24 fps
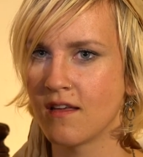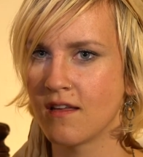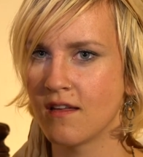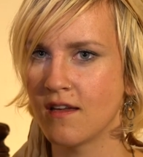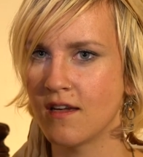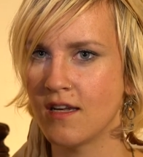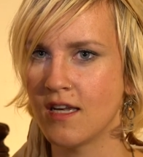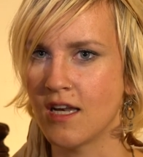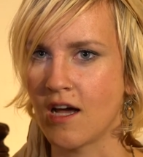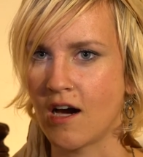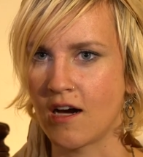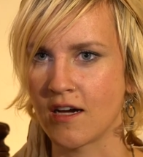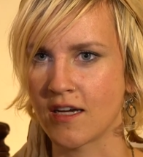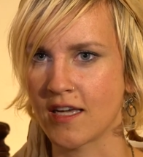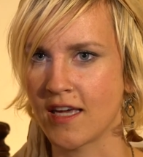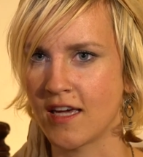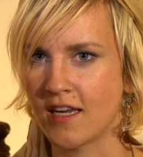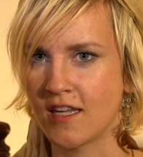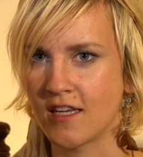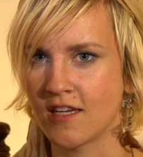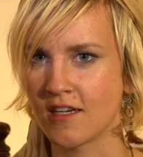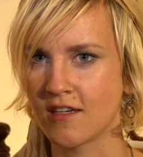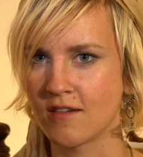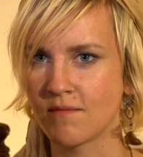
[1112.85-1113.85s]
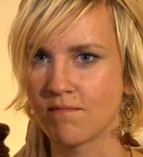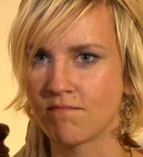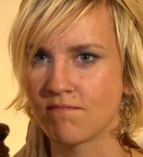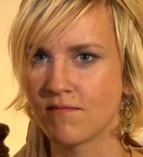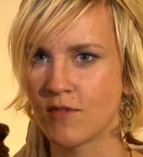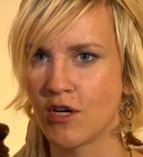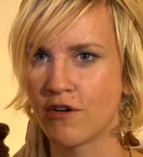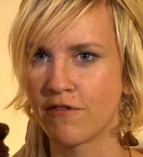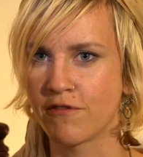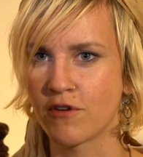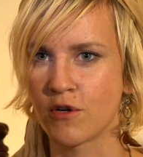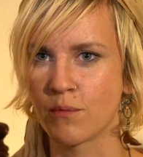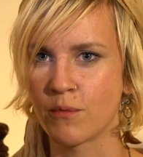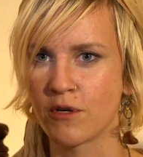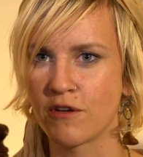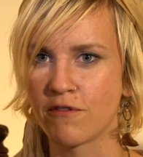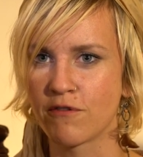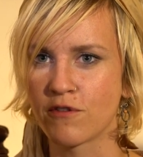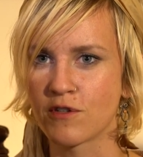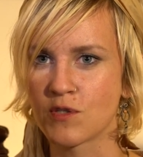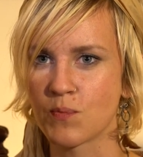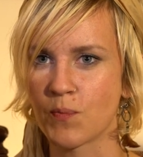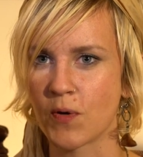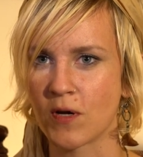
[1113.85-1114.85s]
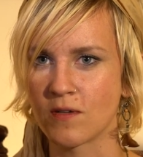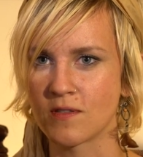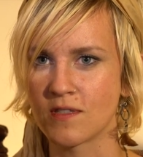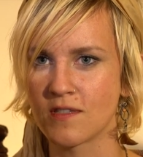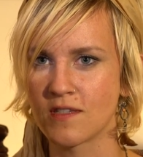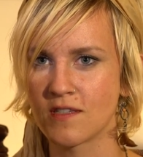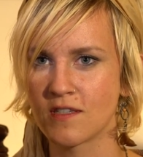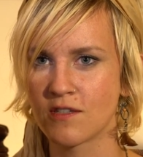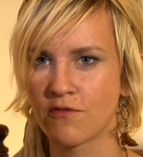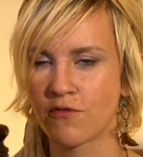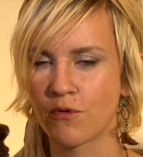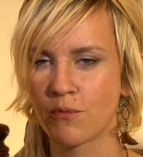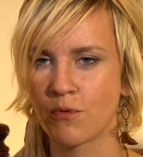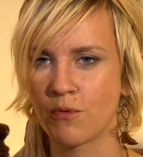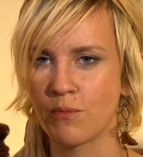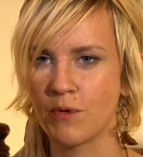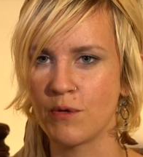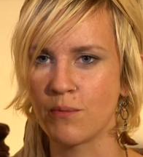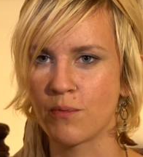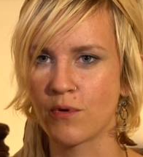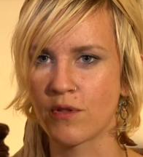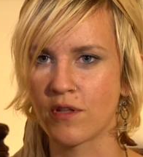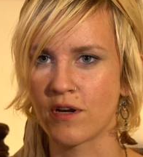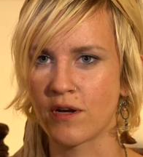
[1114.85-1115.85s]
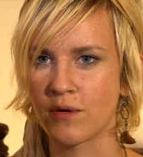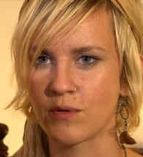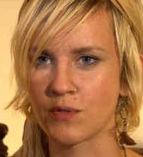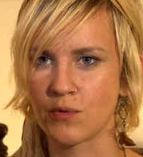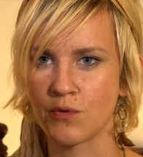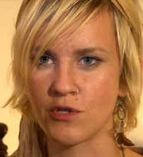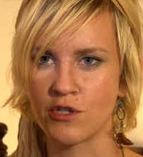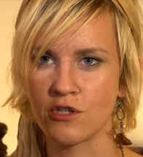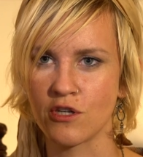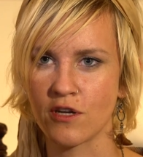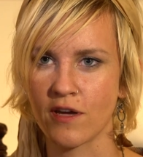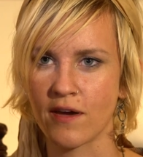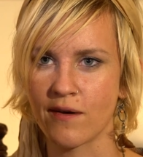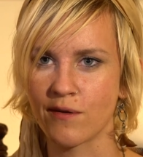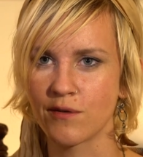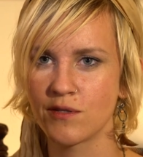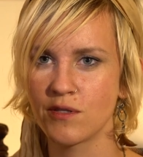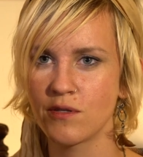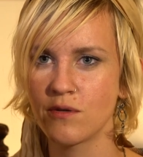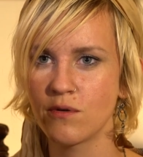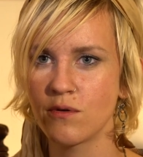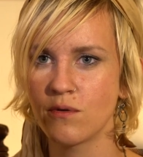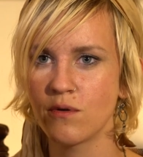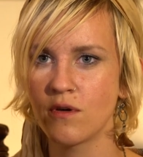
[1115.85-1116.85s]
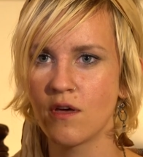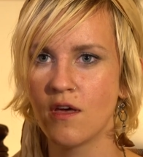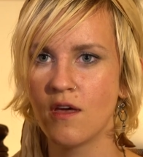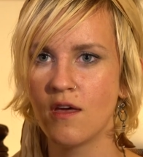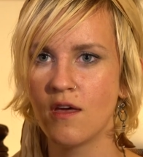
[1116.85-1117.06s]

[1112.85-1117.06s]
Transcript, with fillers: not getting affirmative responses from the people that I was reaching out to.